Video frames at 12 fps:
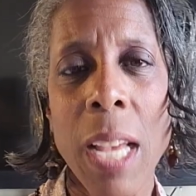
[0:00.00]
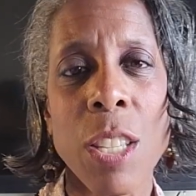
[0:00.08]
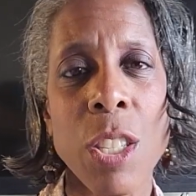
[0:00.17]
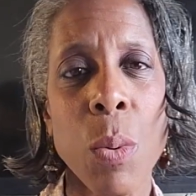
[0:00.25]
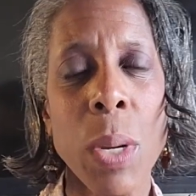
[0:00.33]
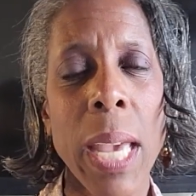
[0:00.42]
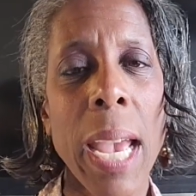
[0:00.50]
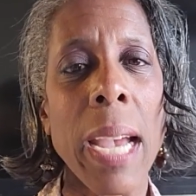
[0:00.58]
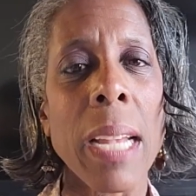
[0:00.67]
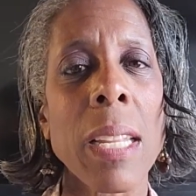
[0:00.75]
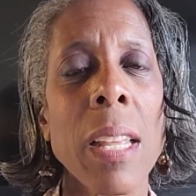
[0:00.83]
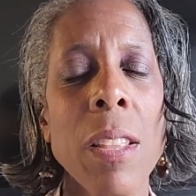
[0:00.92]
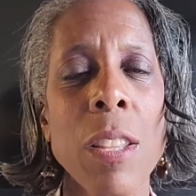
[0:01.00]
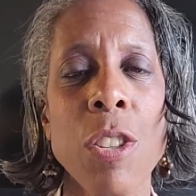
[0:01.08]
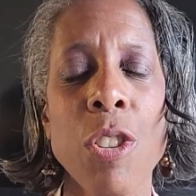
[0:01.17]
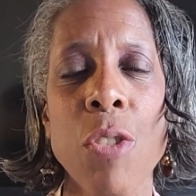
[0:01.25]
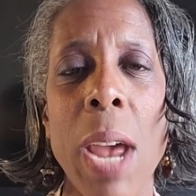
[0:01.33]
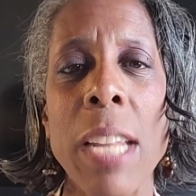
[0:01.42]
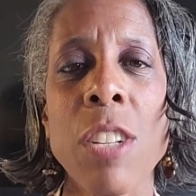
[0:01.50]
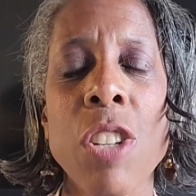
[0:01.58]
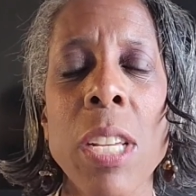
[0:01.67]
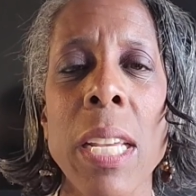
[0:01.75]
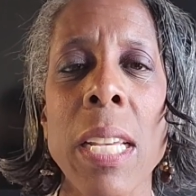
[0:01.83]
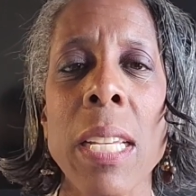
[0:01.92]
So, again, the
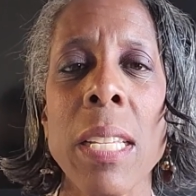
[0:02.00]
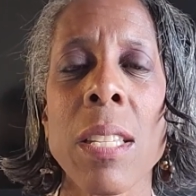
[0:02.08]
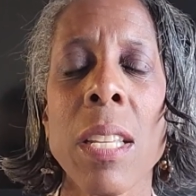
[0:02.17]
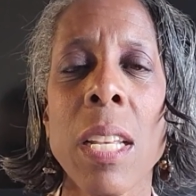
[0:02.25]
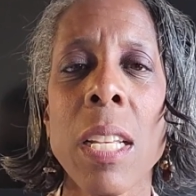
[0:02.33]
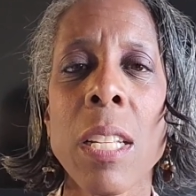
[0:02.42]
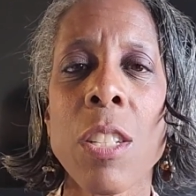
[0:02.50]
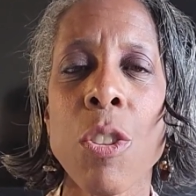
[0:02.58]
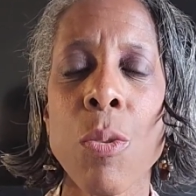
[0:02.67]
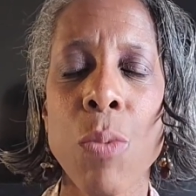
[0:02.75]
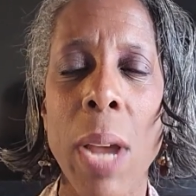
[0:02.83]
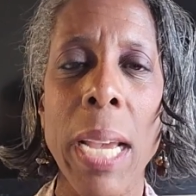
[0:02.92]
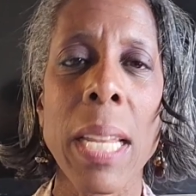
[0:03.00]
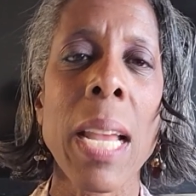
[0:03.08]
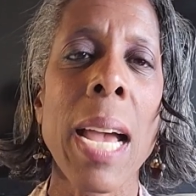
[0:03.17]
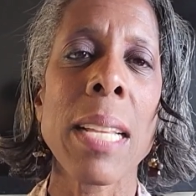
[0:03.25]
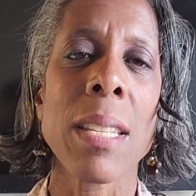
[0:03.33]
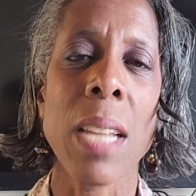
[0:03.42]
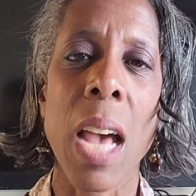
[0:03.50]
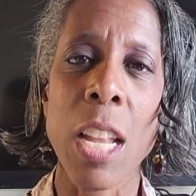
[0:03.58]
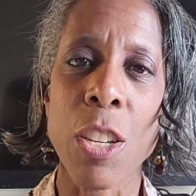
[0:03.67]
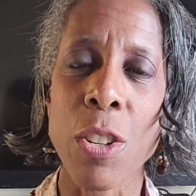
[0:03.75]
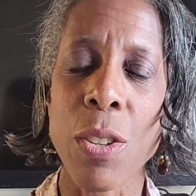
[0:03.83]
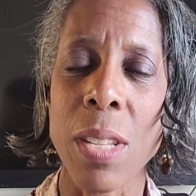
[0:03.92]
strategy is to recognize and
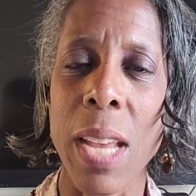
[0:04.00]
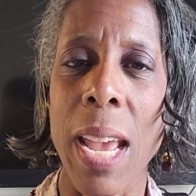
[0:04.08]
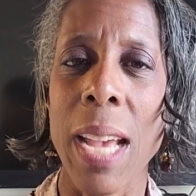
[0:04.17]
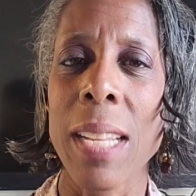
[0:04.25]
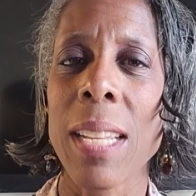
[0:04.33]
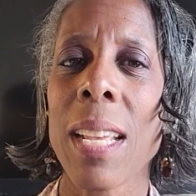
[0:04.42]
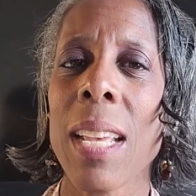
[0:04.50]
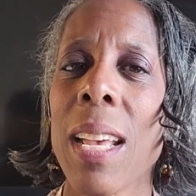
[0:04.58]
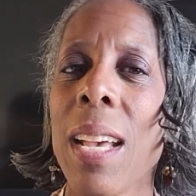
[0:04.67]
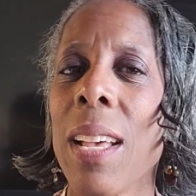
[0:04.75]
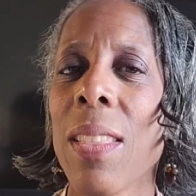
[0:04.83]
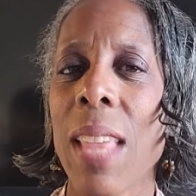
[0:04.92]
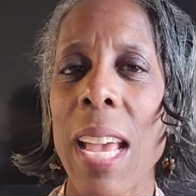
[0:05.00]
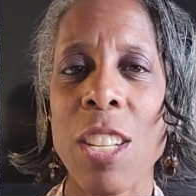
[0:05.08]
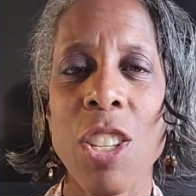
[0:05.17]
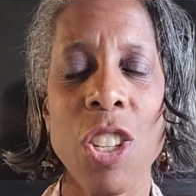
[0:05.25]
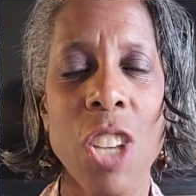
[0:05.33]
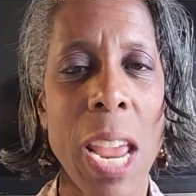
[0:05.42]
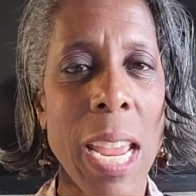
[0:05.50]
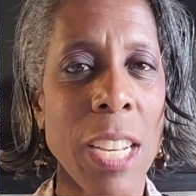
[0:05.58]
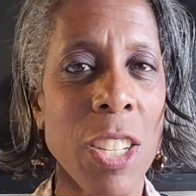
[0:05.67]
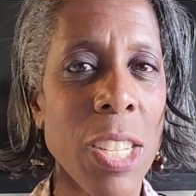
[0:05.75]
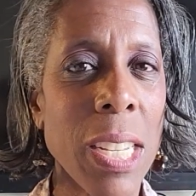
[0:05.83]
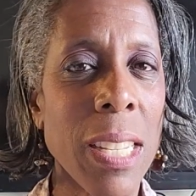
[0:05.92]
understand that
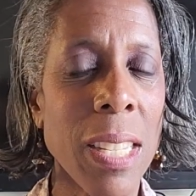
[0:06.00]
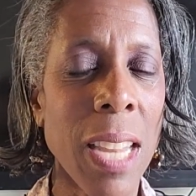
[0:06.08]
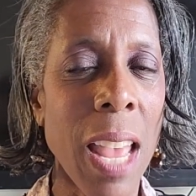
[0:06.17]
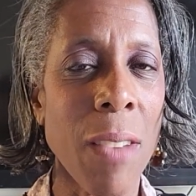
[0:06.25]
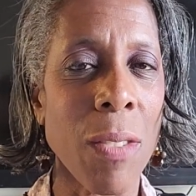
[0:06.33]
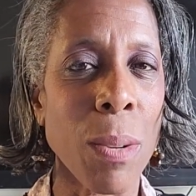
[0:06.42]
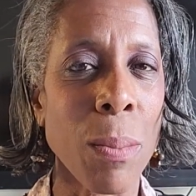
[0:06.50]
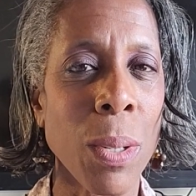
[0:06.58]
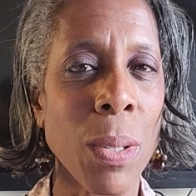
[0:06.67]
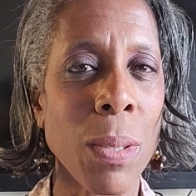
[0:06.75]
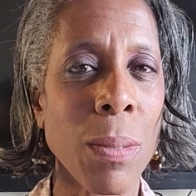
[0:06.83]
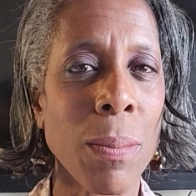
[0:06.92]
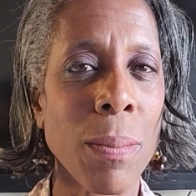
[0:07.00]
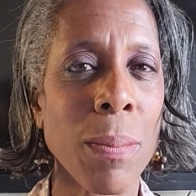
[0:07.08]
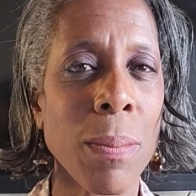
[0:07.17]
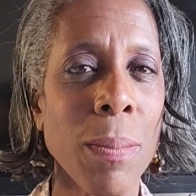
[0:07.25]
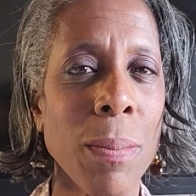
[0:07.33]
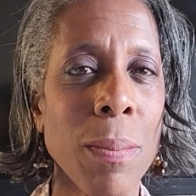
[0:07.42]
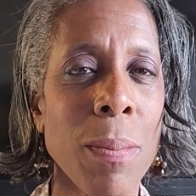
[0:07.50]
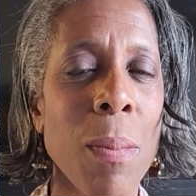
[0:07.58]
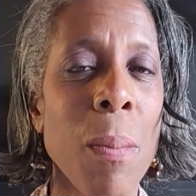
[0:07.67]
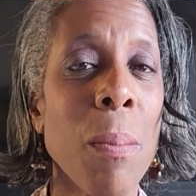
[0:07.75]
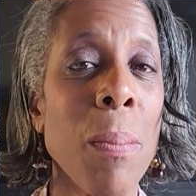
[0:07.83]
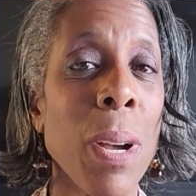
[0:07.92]
change is inevitable,
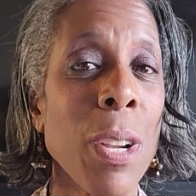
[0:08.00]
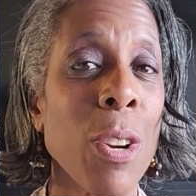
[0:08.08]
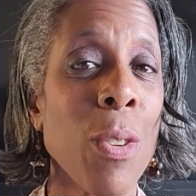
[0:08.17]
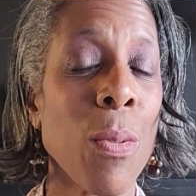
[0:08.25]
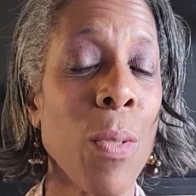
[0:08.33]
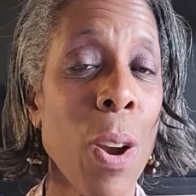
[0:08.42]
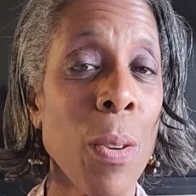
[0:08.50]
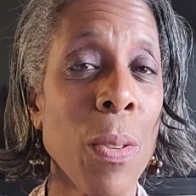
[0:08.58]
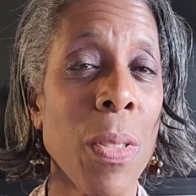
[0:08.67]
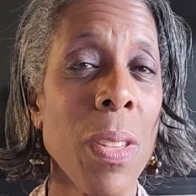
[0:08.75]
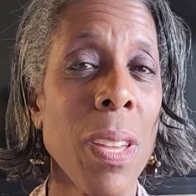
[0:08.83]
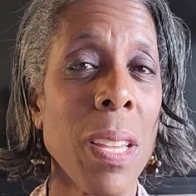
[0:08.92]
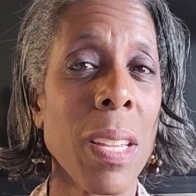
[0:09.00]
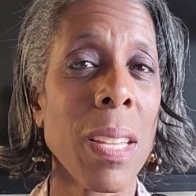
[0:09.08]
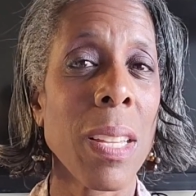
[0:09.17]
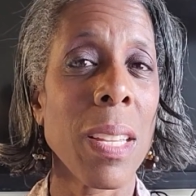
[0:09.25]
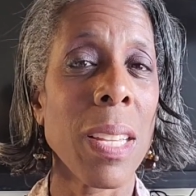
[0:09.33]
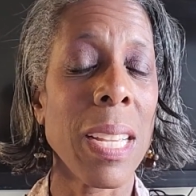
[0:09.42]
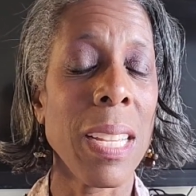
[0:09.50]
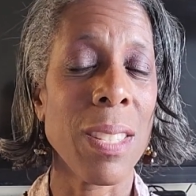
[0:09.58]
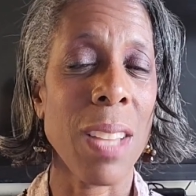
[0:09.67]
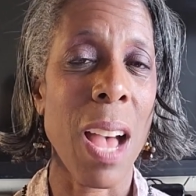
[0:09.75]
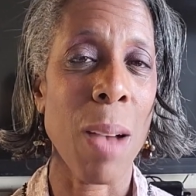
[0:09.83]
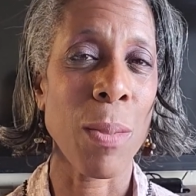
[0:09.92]
but growth
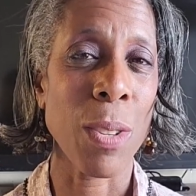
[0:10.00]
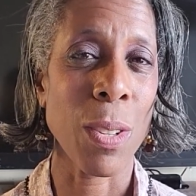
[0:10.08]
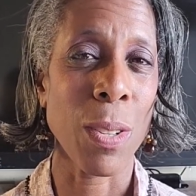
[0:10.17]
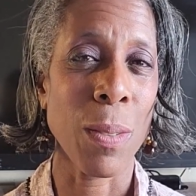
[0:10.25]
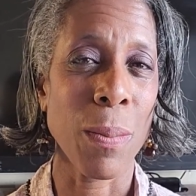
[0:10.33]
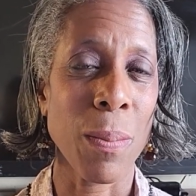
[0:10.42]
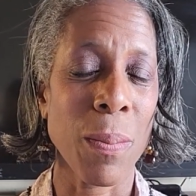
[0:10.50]
is optional.